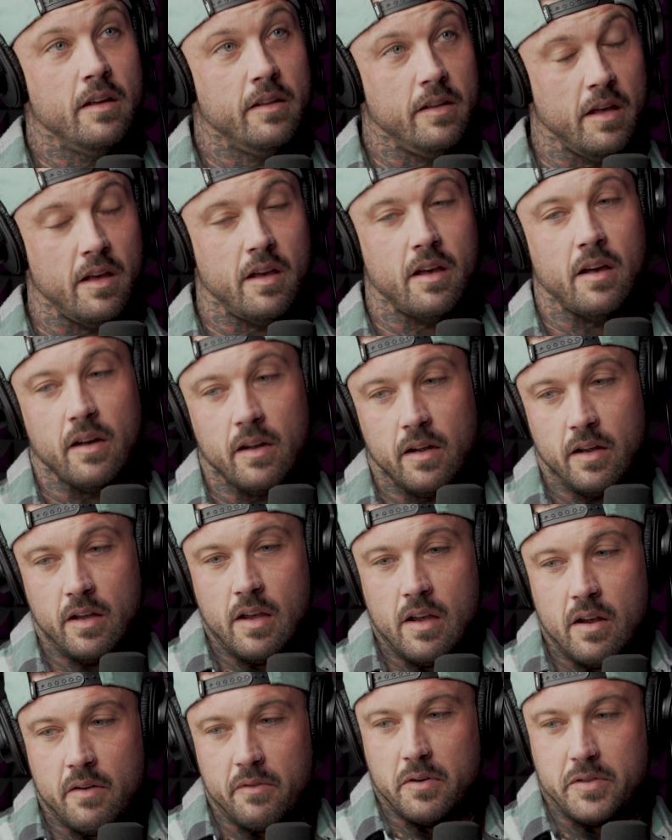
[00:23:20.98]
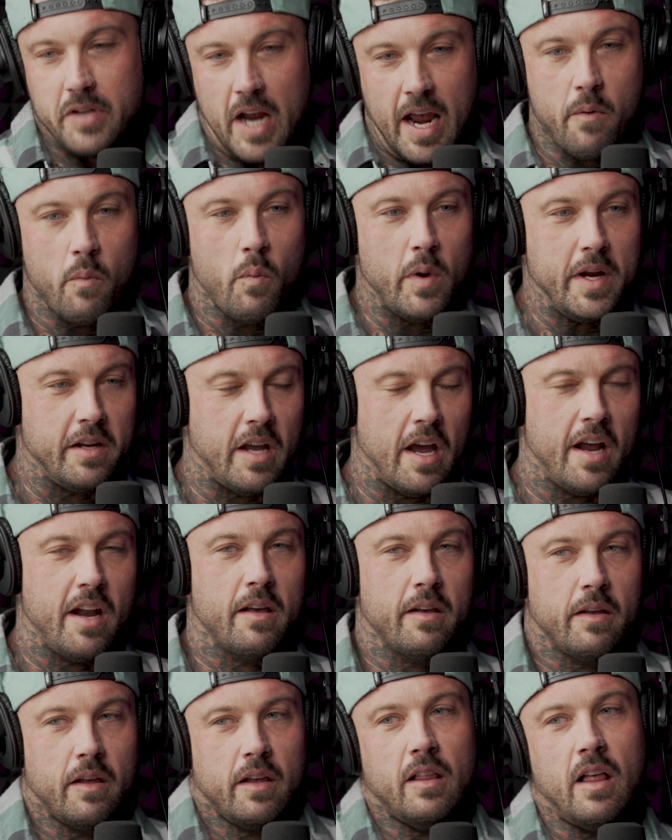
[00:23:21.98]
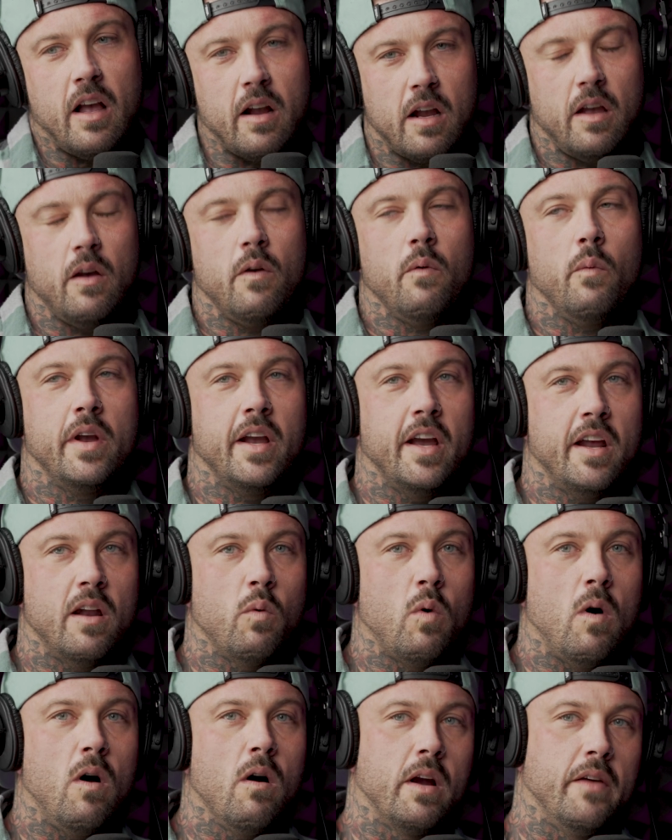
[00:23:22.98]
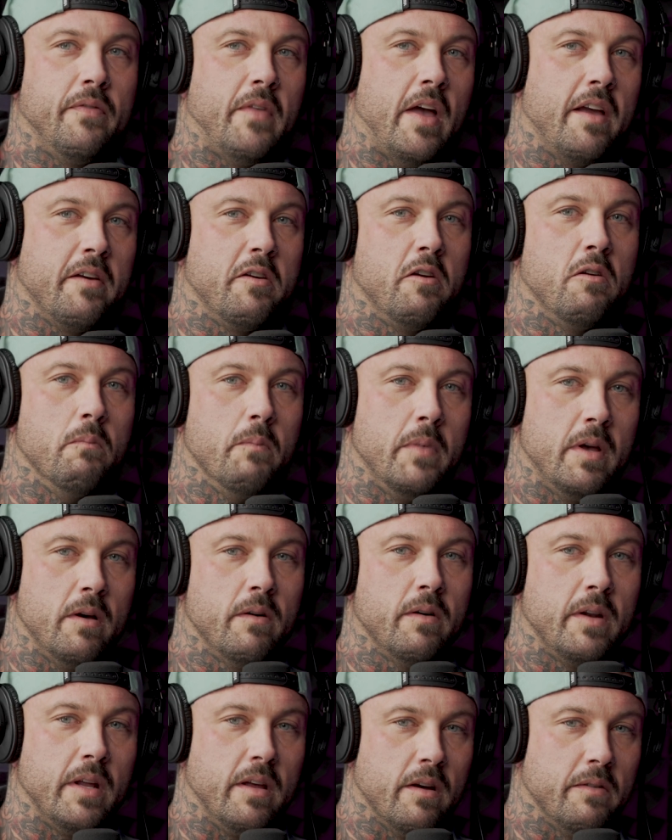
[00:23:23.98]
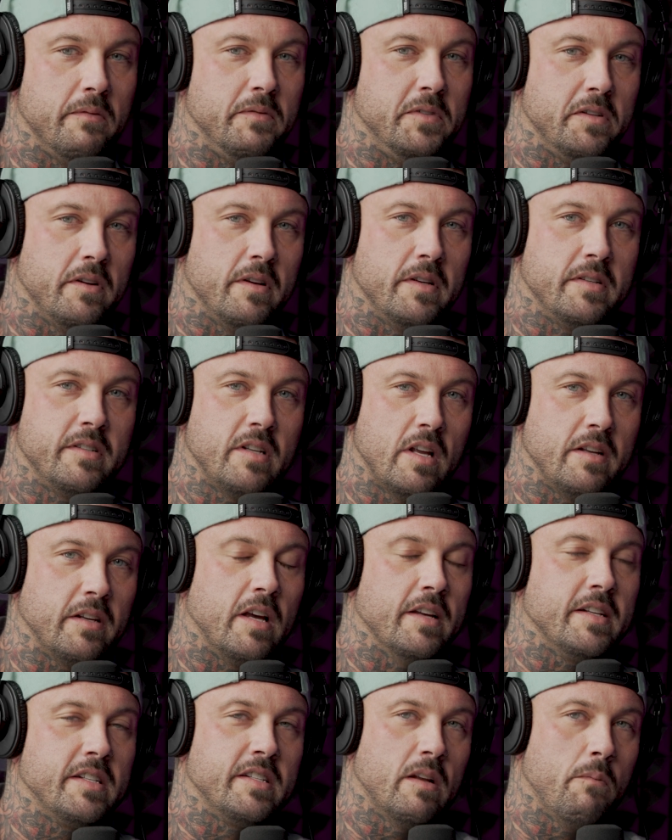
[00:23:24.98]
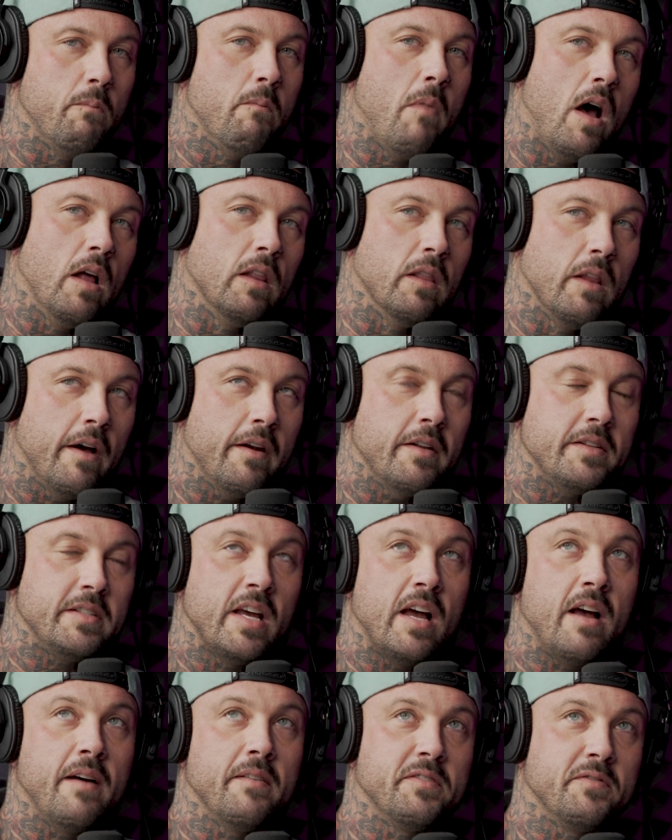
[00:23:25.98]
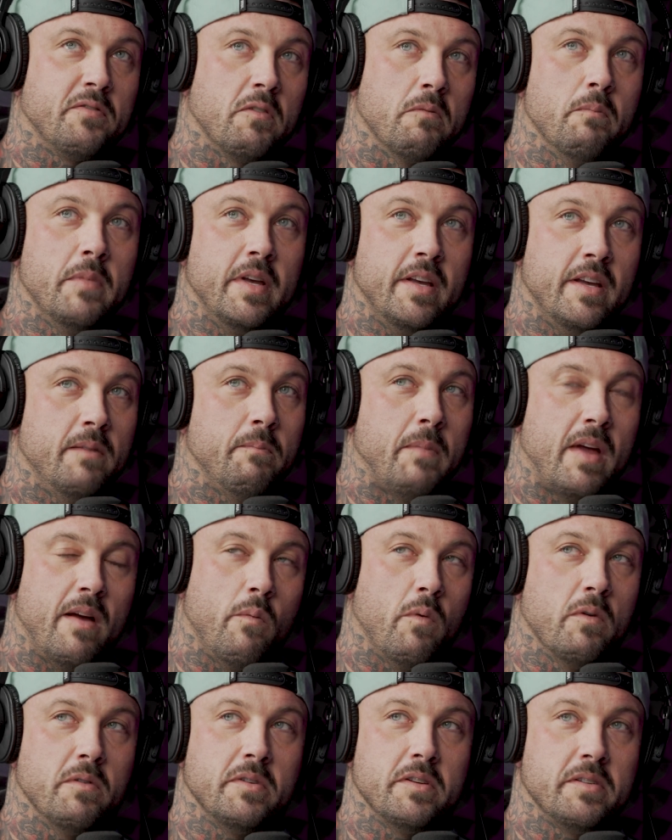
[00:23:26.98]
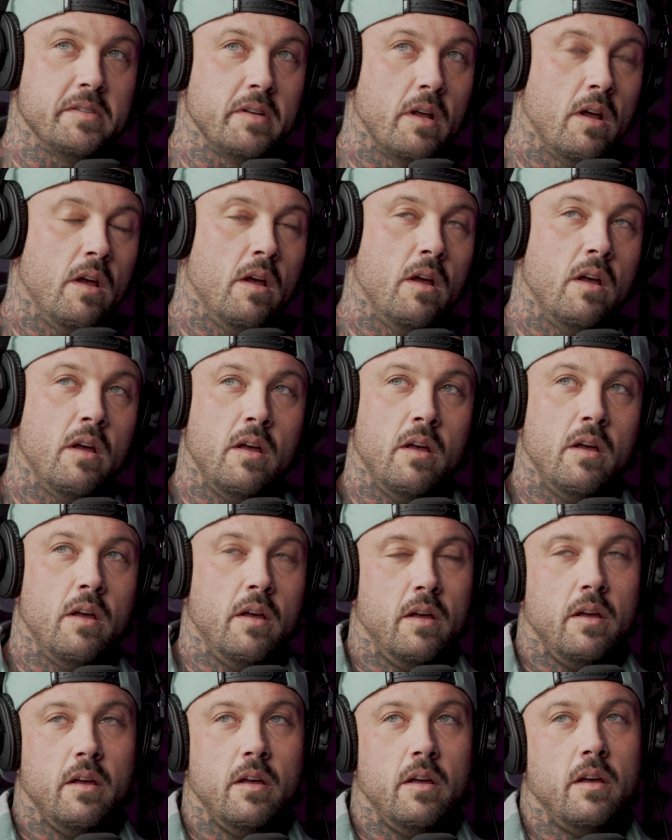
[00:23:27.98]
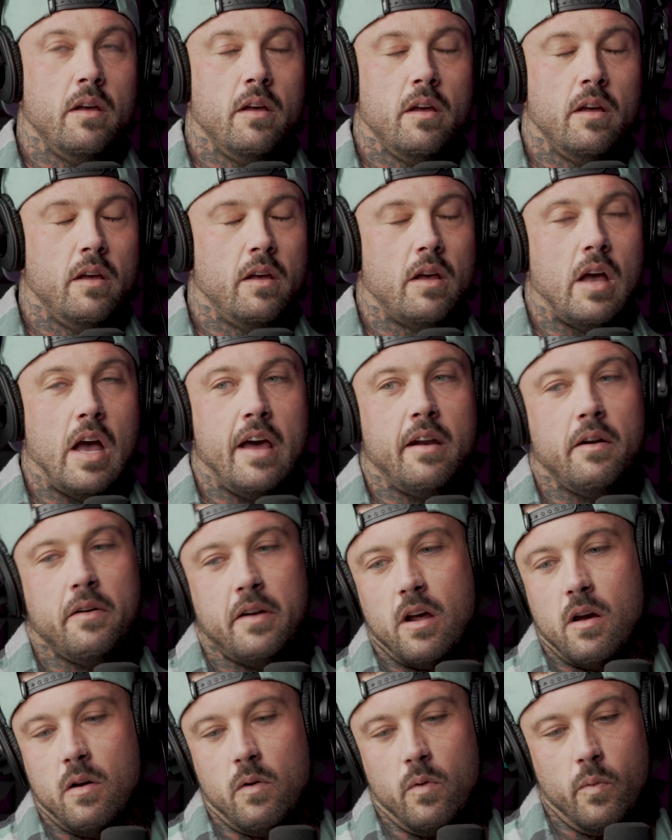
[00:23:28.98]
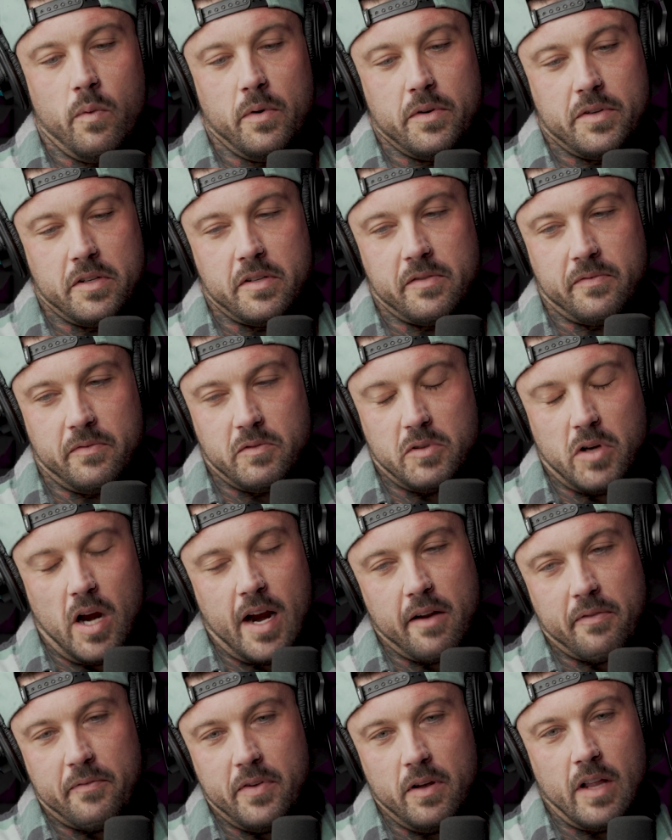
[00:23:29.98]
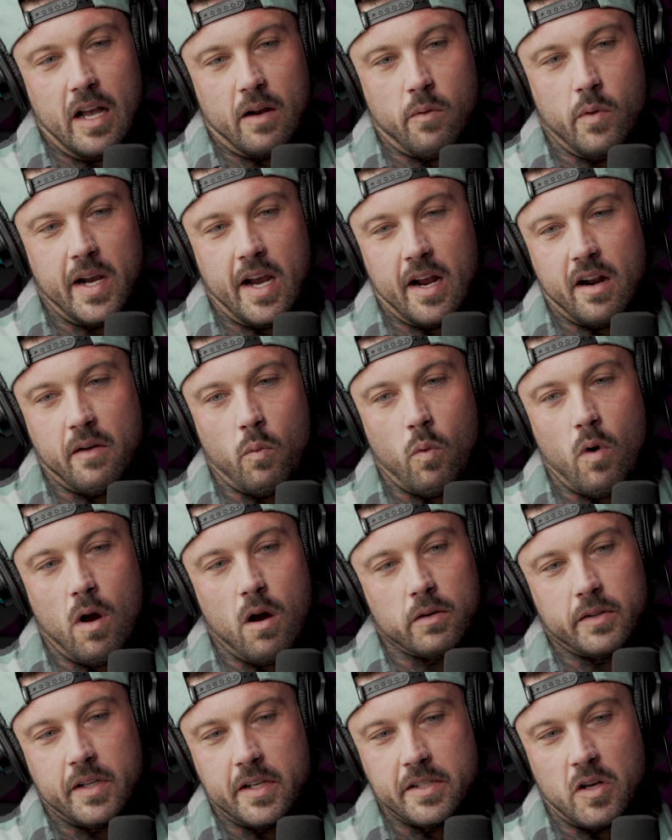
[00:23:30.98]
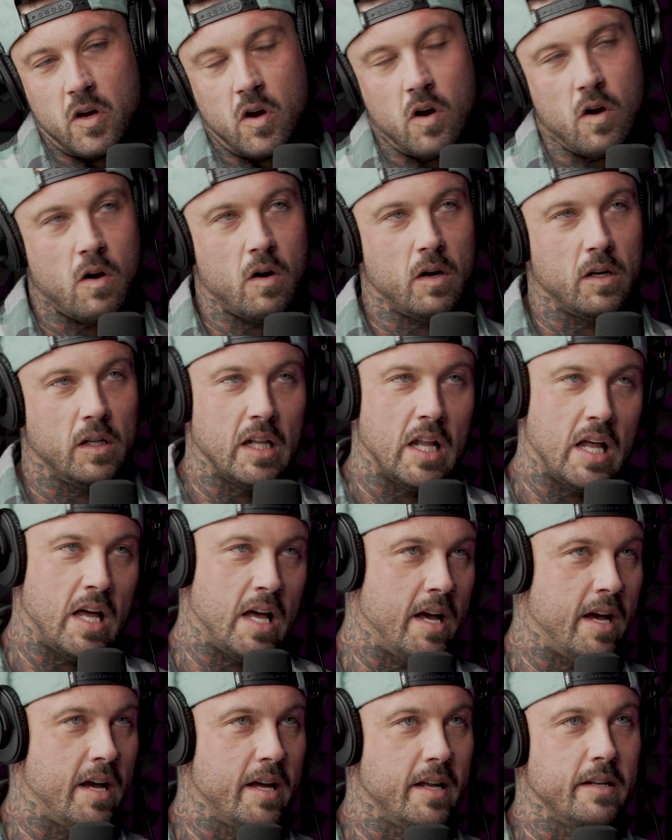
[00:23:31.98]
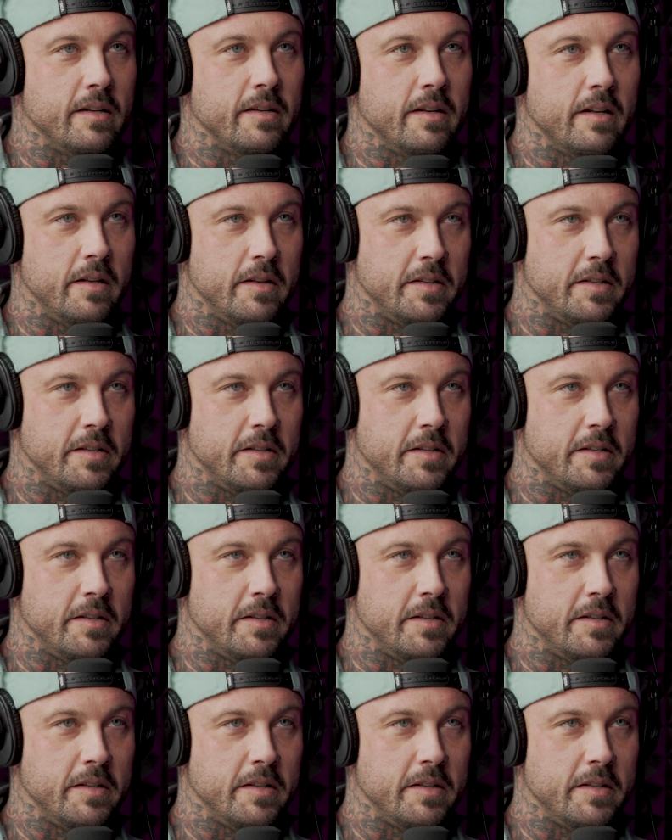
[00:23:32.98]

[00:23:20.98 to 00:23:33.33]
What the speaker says: Yeah, for sure. And we gotta walk in that humility of just, because a lot of times for men, man, we're just, I don't know, we're just trying to feel like we got to walk this hard line